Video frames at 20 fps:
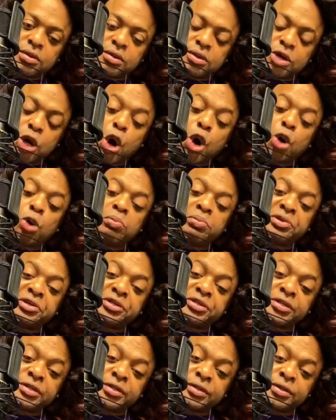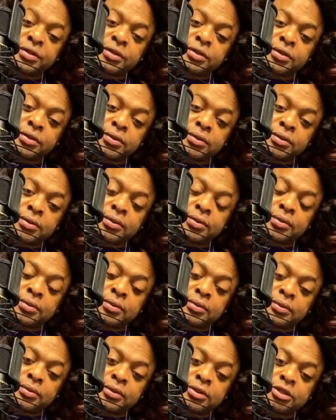comed
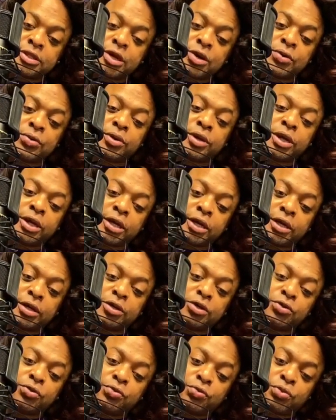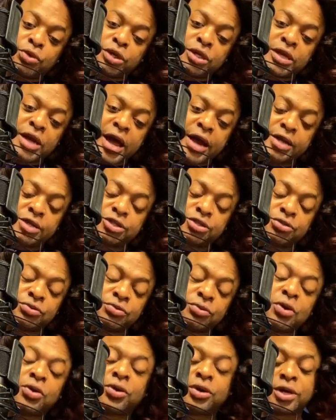so it can do what it got to do.
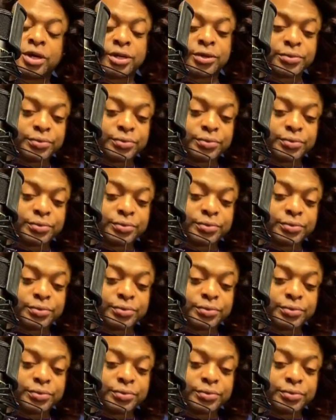Okay.